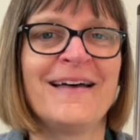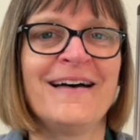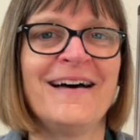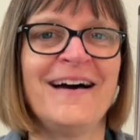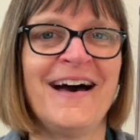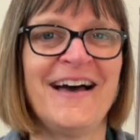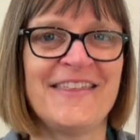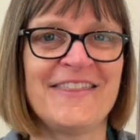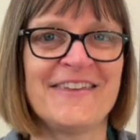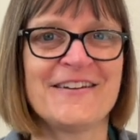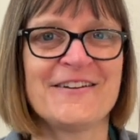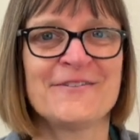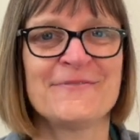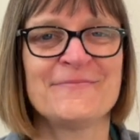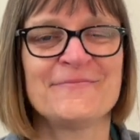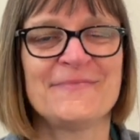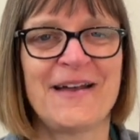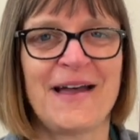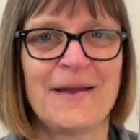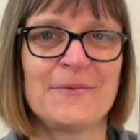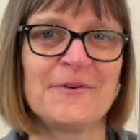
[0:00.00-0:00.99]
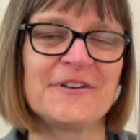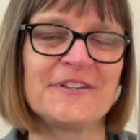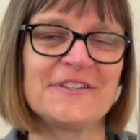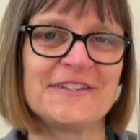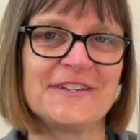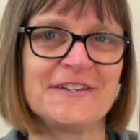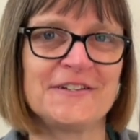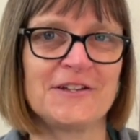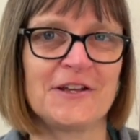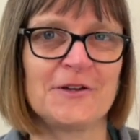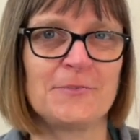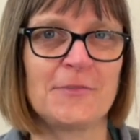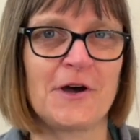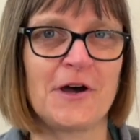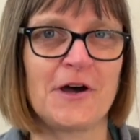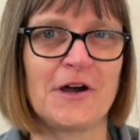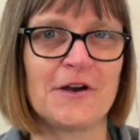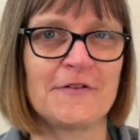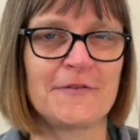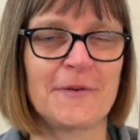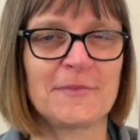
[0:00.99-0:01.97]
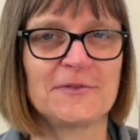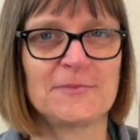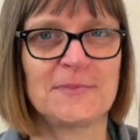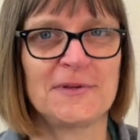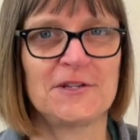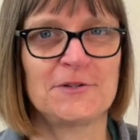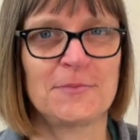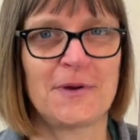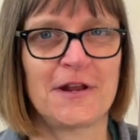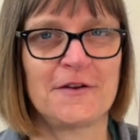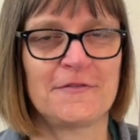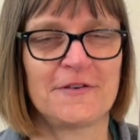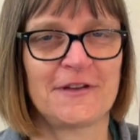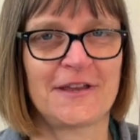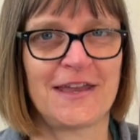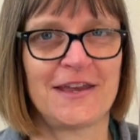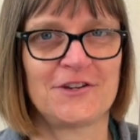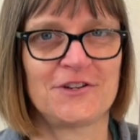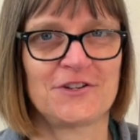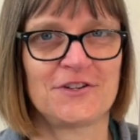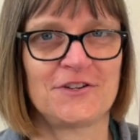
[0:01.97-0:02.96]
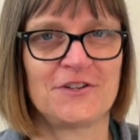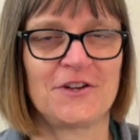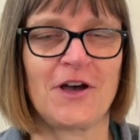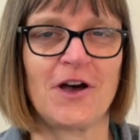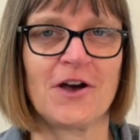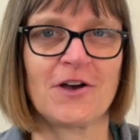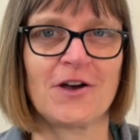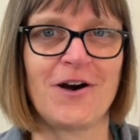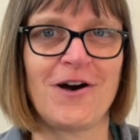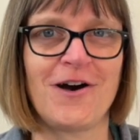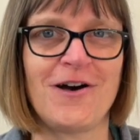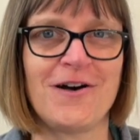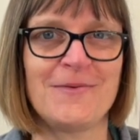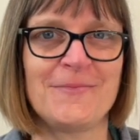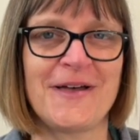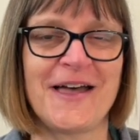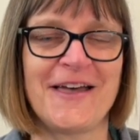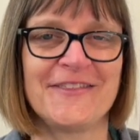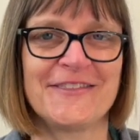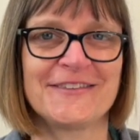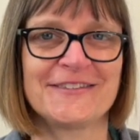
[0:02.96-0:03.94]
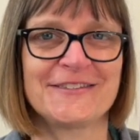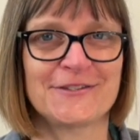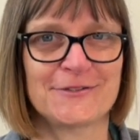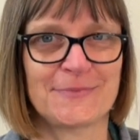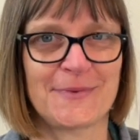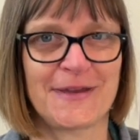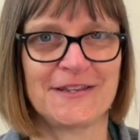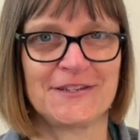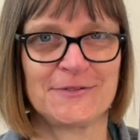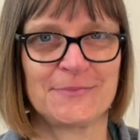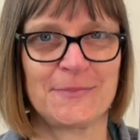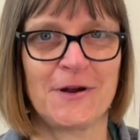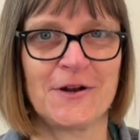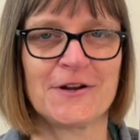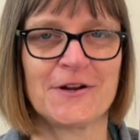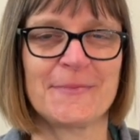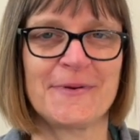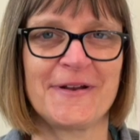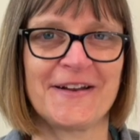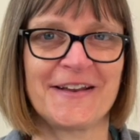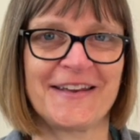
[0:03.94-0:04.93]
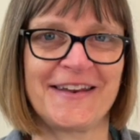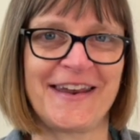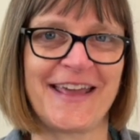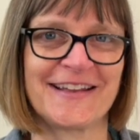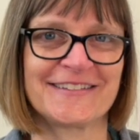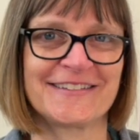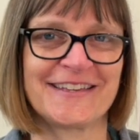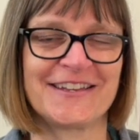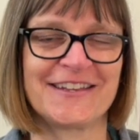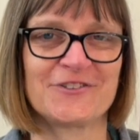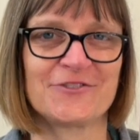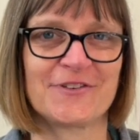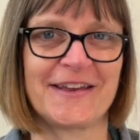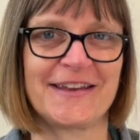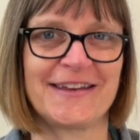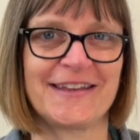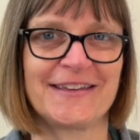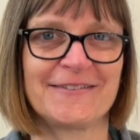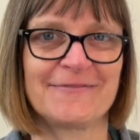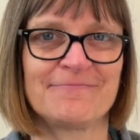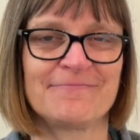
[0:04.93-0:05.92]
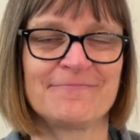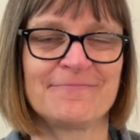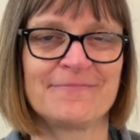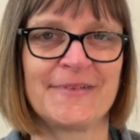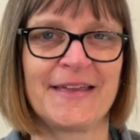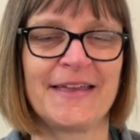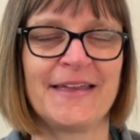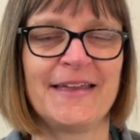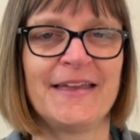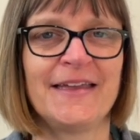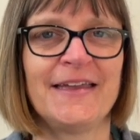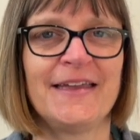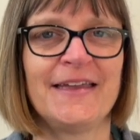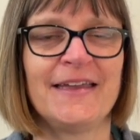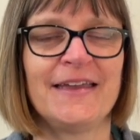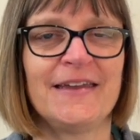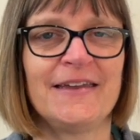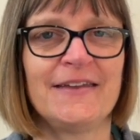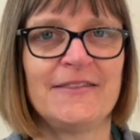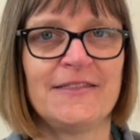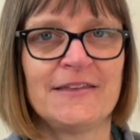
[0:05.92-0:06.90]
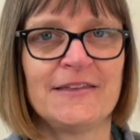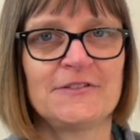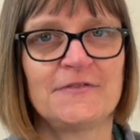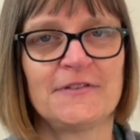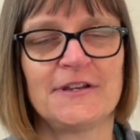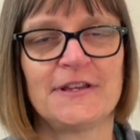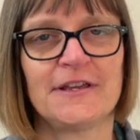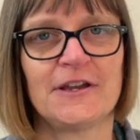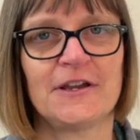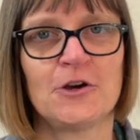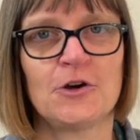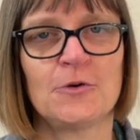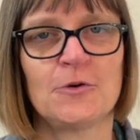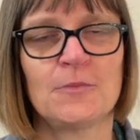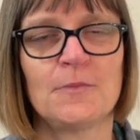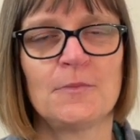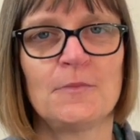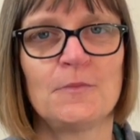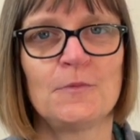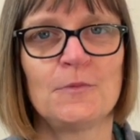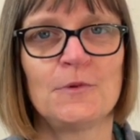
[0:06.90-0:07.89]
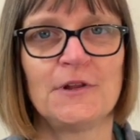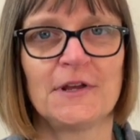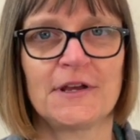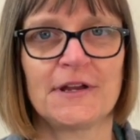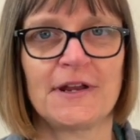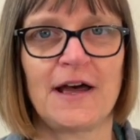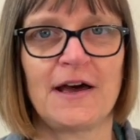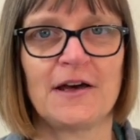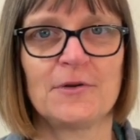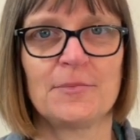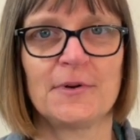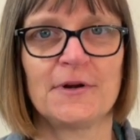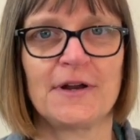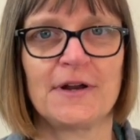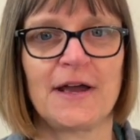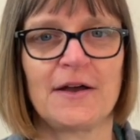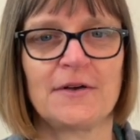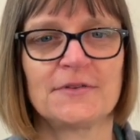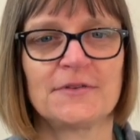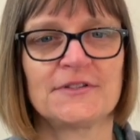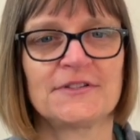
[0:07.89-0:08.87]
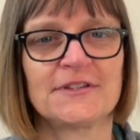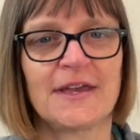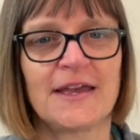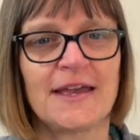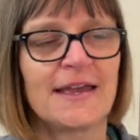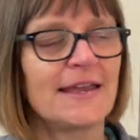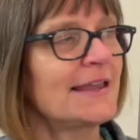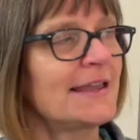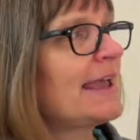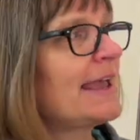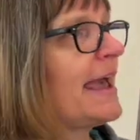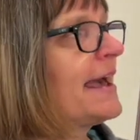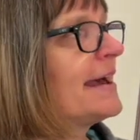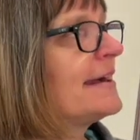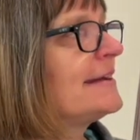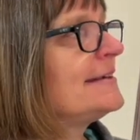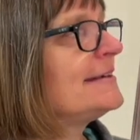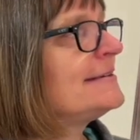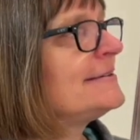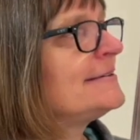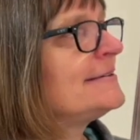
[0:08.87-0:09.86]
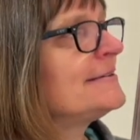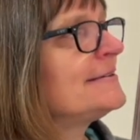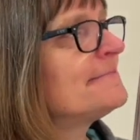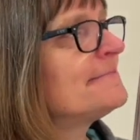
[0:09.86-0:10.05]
Hi there, I'm Christine Dunbar from SpeechModification.com, and this is my Smart American Accent Training. In this video, we'll look at how to pronounce Cannon,